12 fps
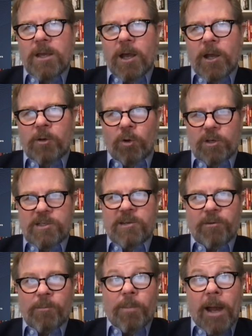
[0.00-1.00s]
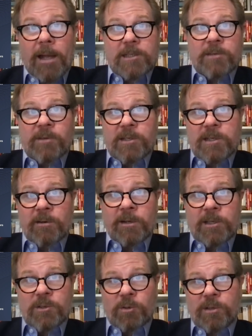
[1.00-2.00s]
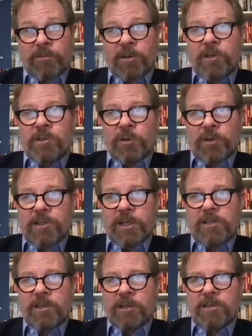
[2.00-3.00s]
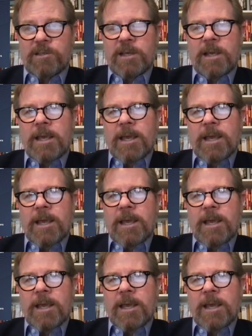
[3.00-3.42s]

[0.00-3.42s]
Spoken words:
across different parts of utilities or different jurisdictions.